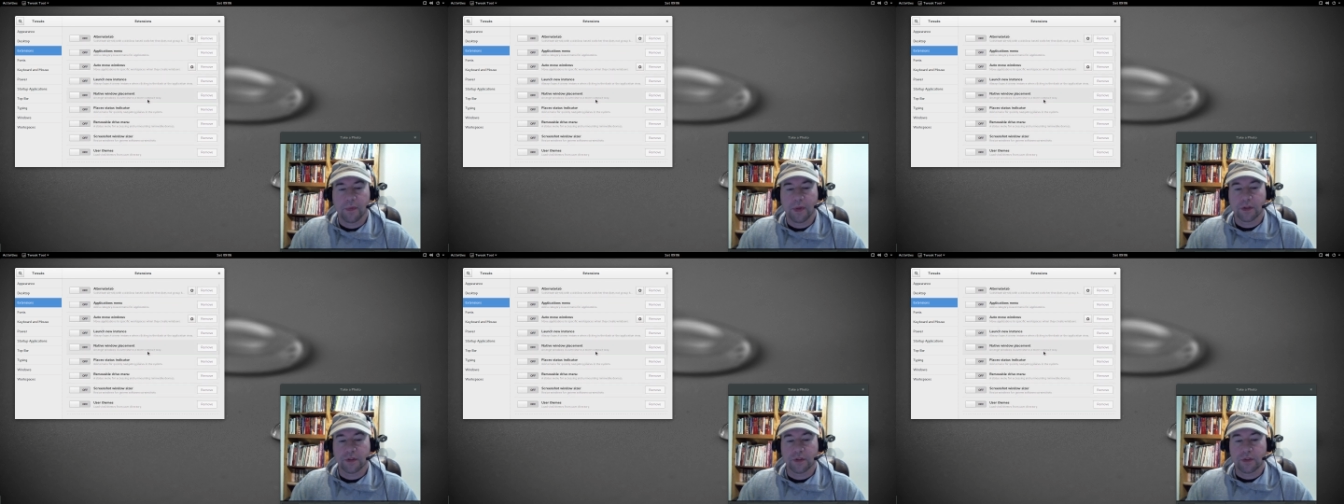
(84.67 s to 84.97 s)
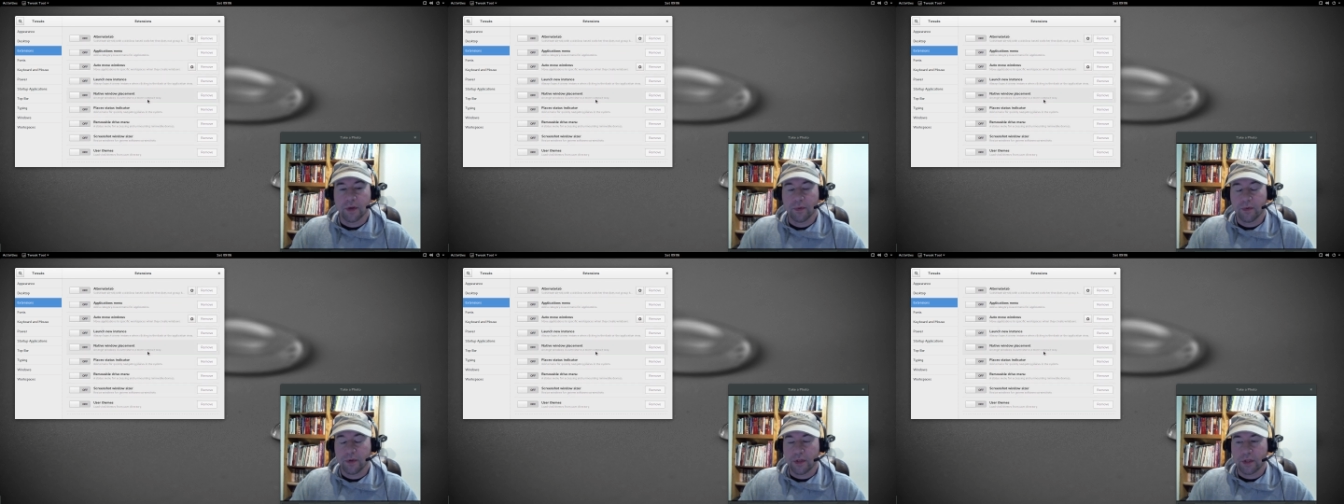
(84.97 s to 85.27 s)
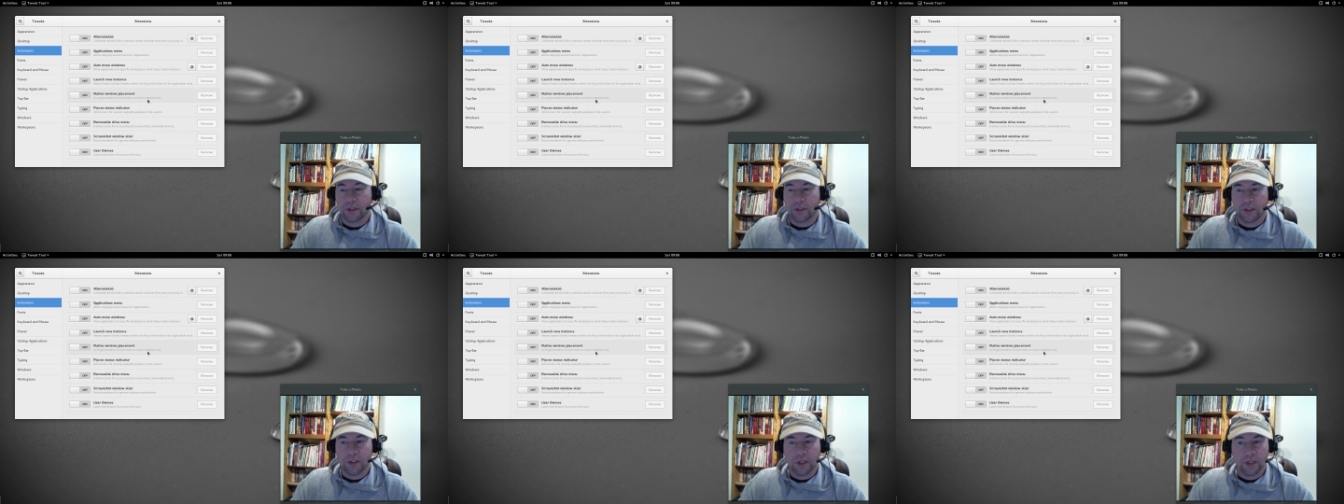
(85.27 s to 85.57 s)
Now, some of the
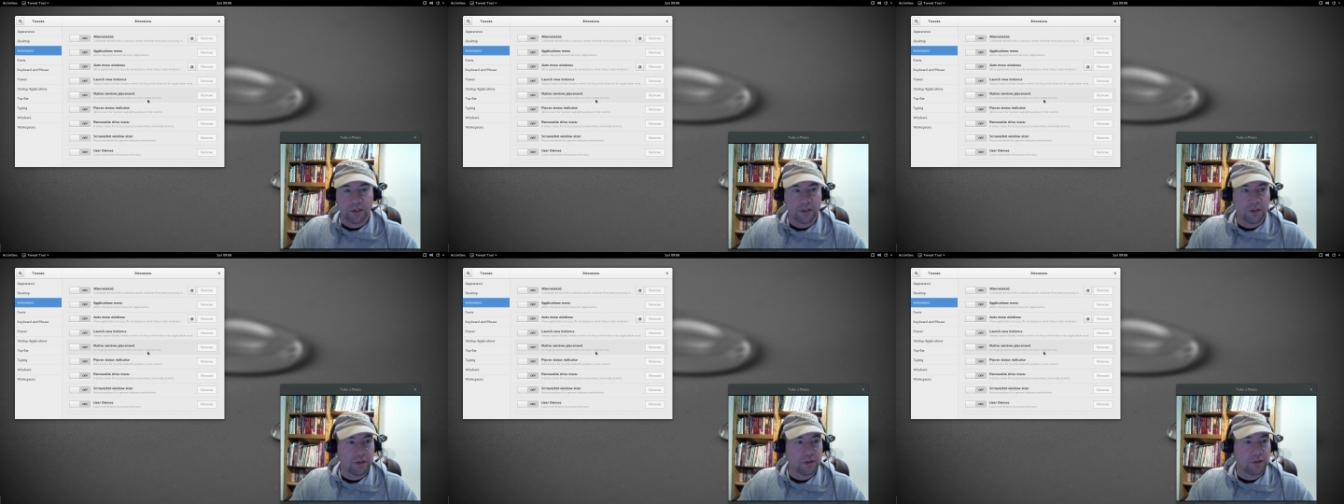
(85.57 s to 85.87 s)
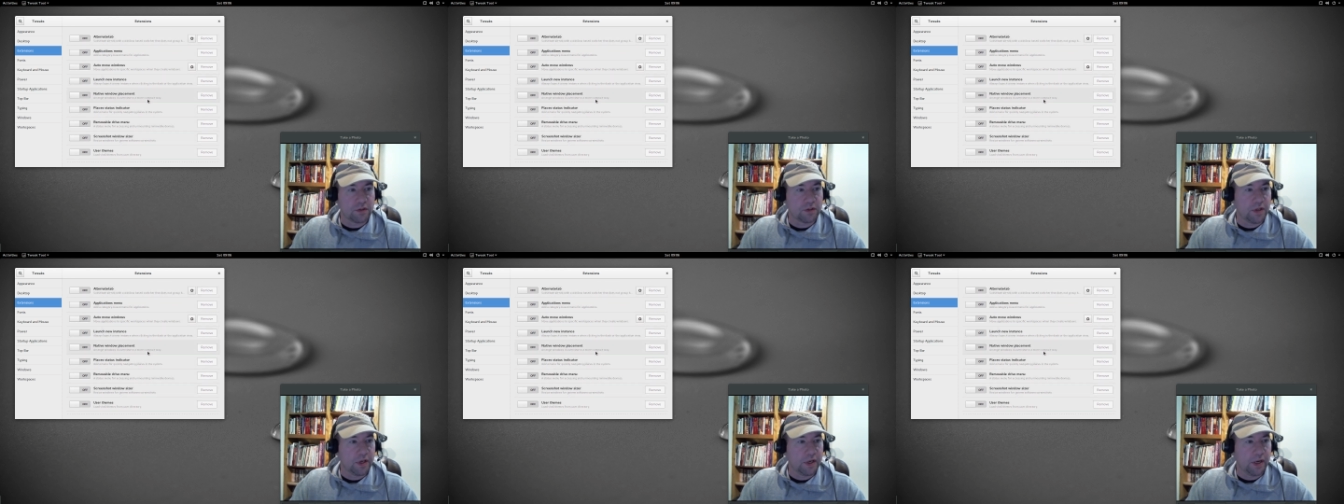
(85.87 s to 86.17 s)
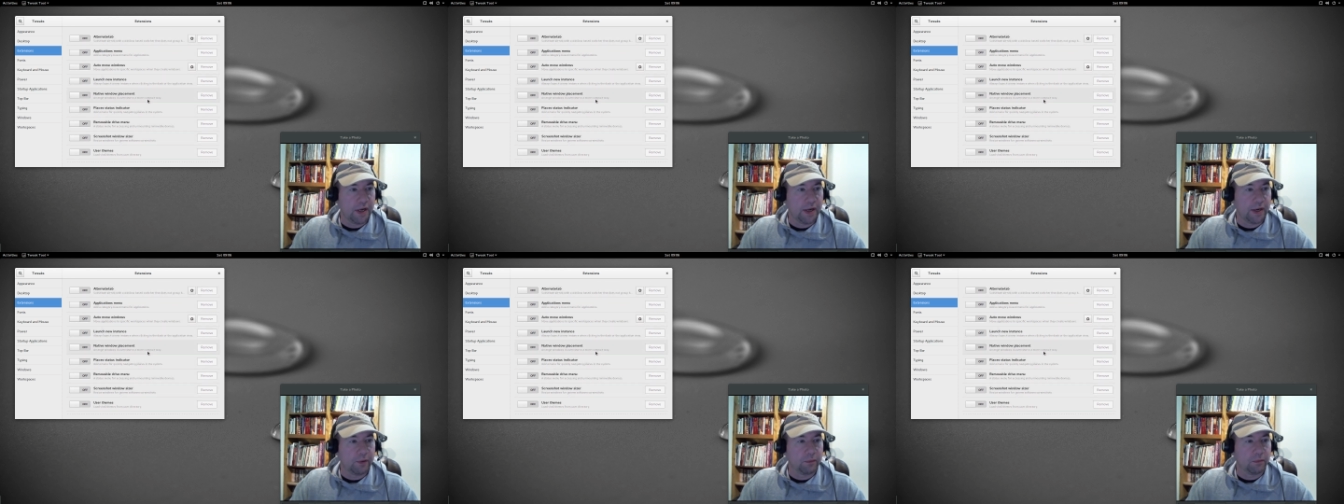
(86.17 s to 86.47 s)
extensions that
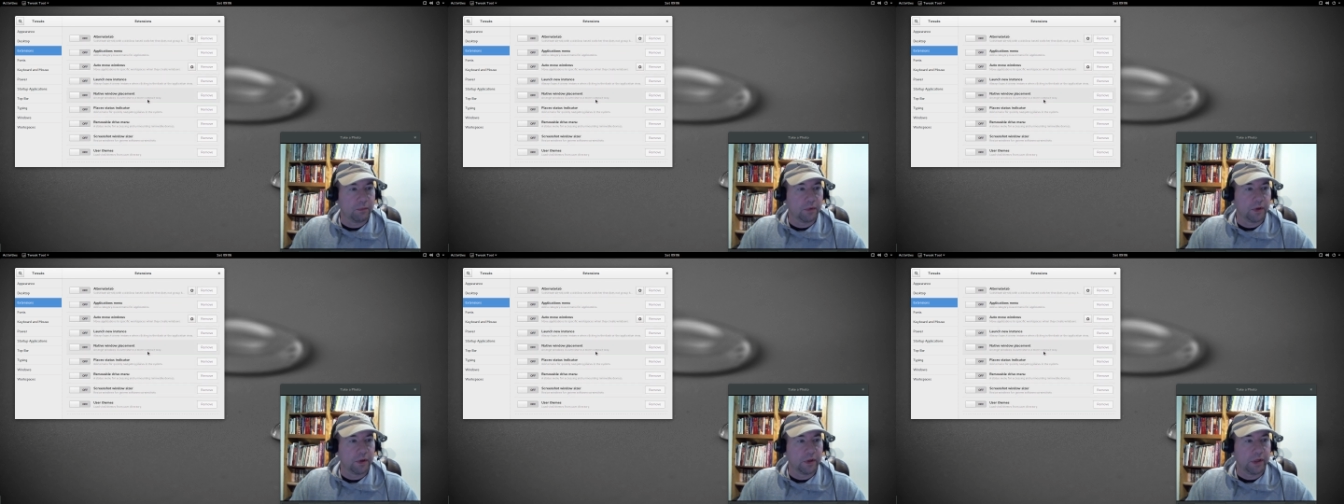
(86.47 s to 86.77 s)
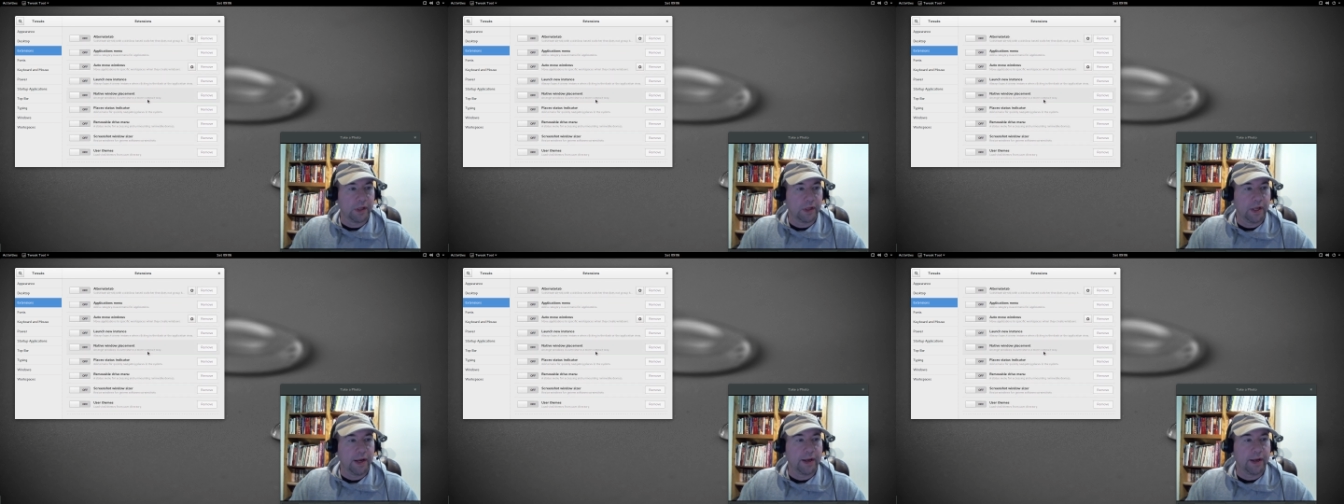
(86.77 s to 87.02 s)
I really